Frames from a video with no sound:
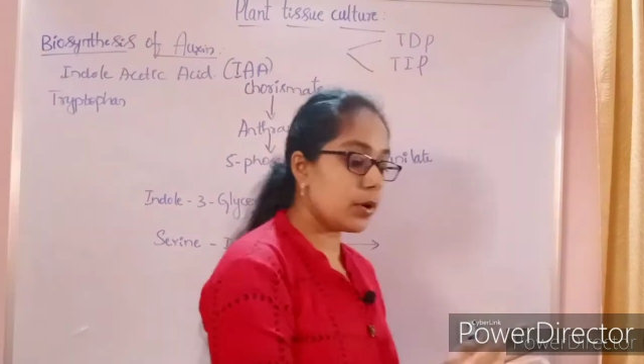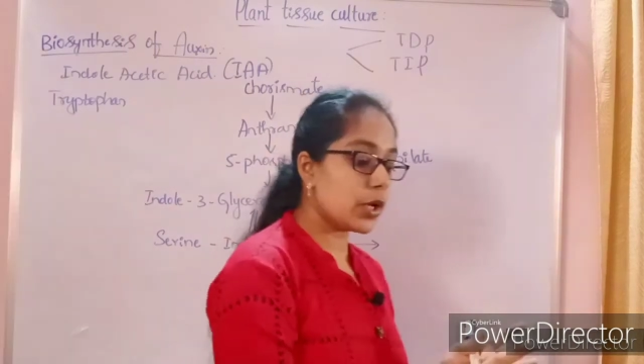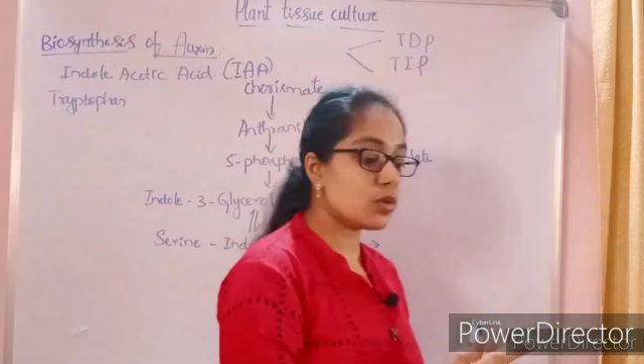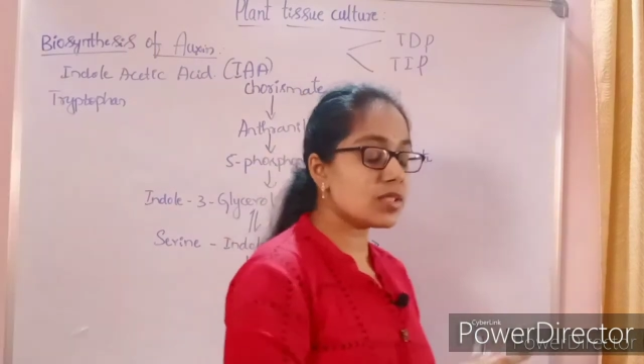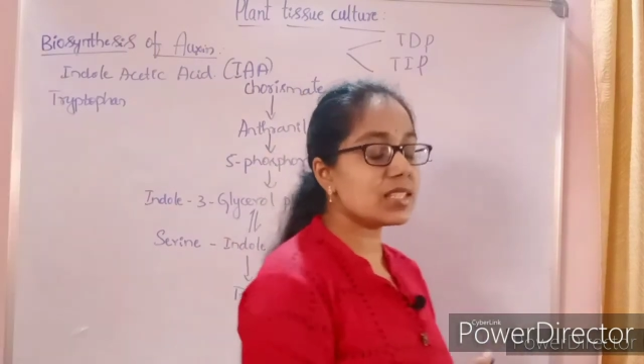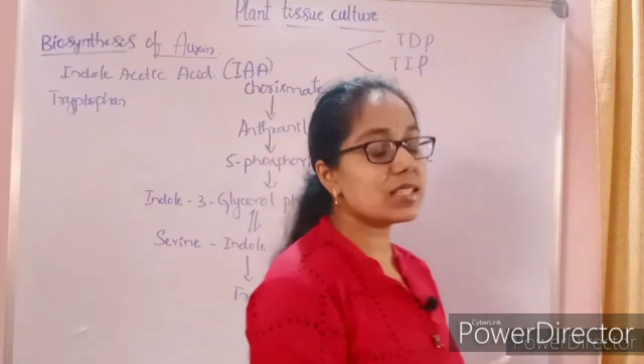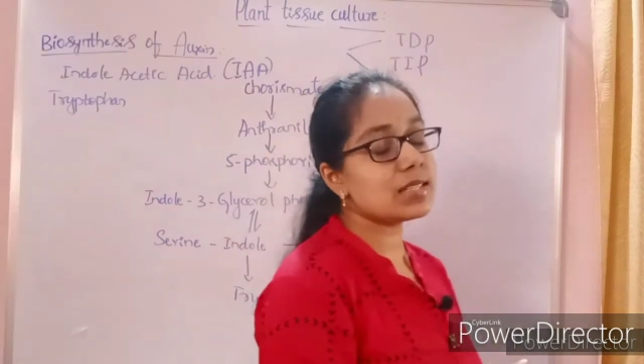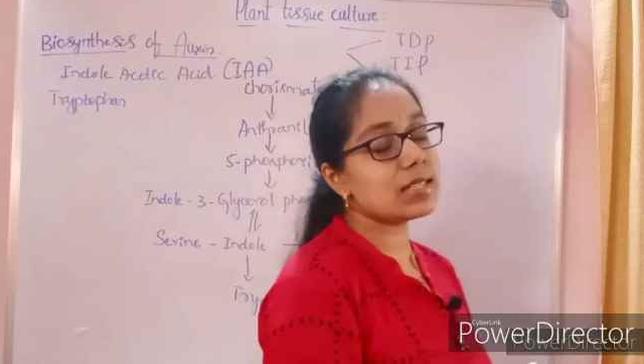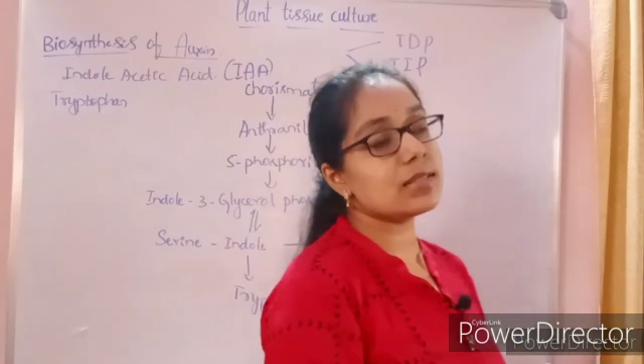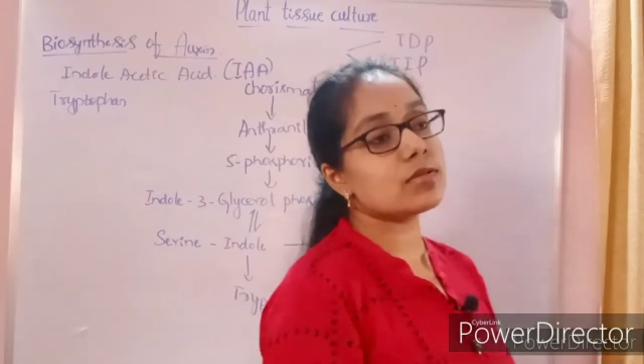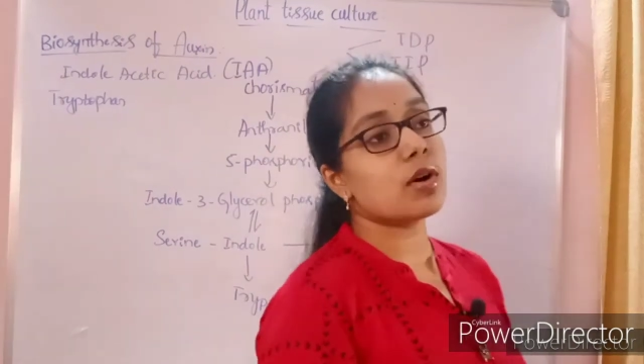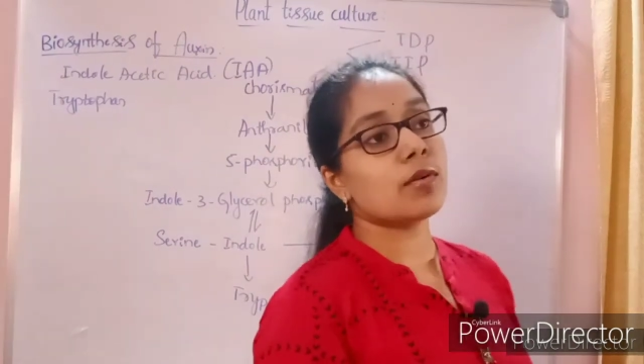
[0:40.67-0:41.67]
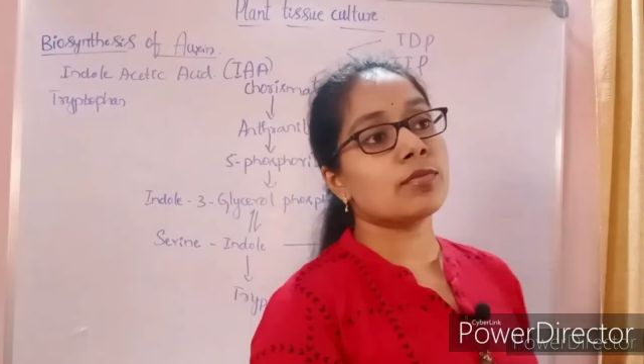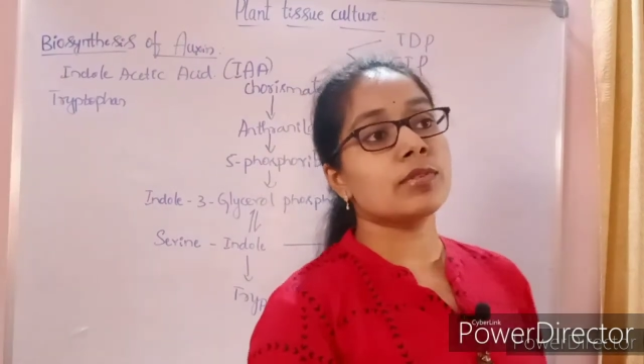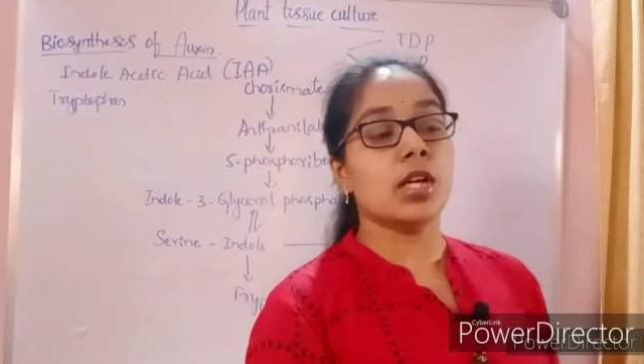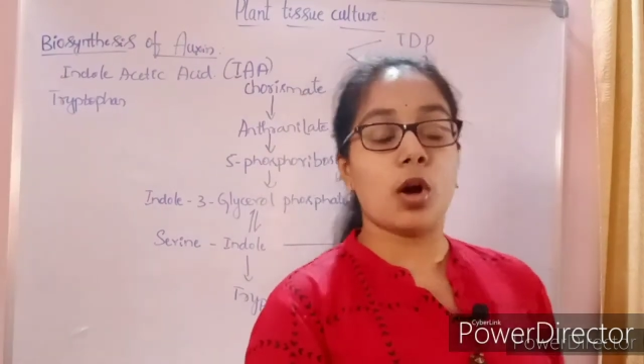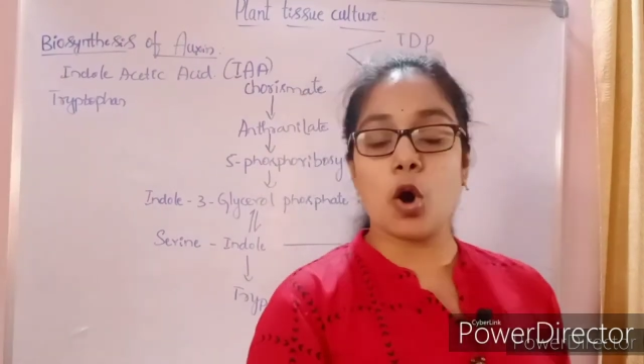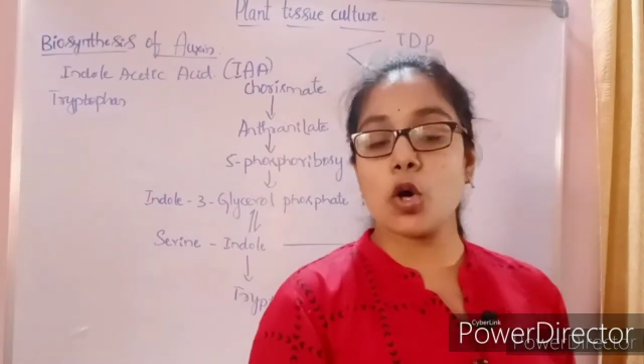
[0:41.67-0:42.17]
A biosynthesis of
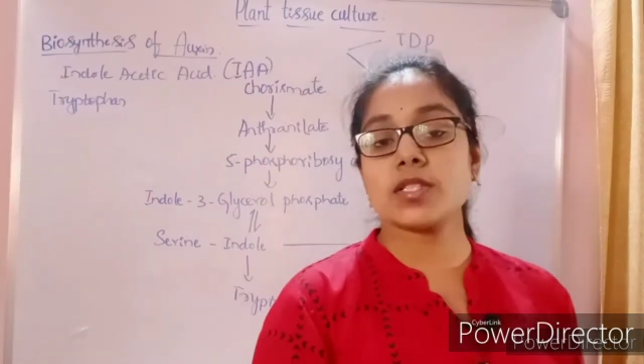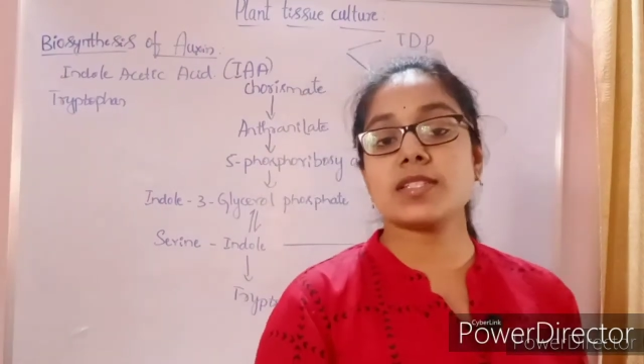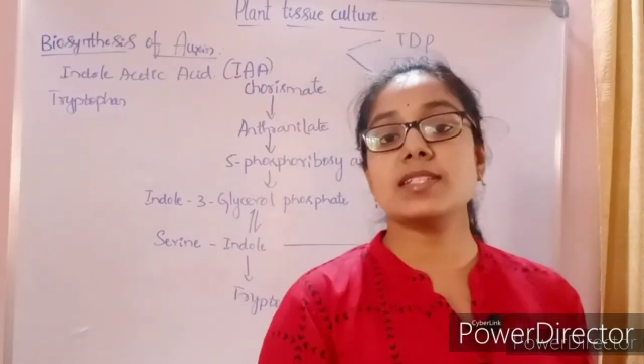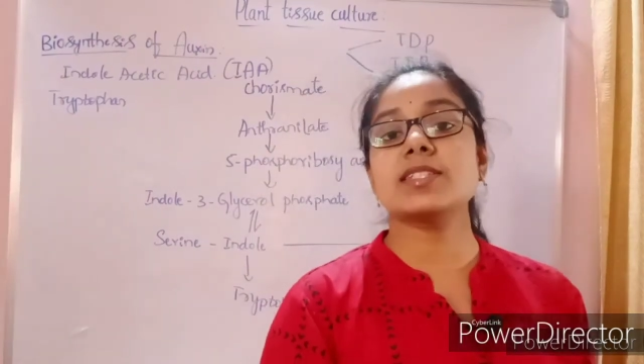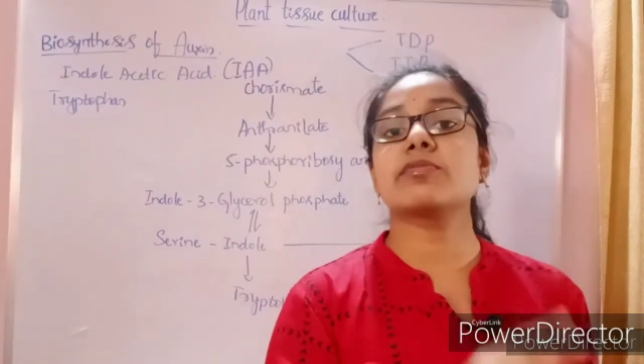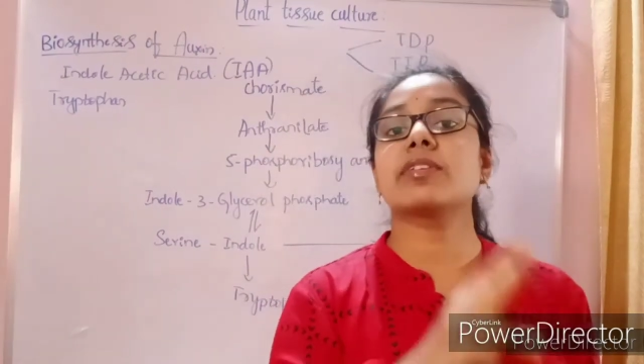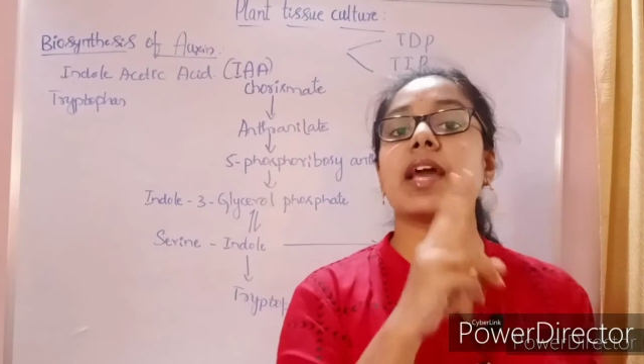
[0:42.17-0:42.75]
the auxins,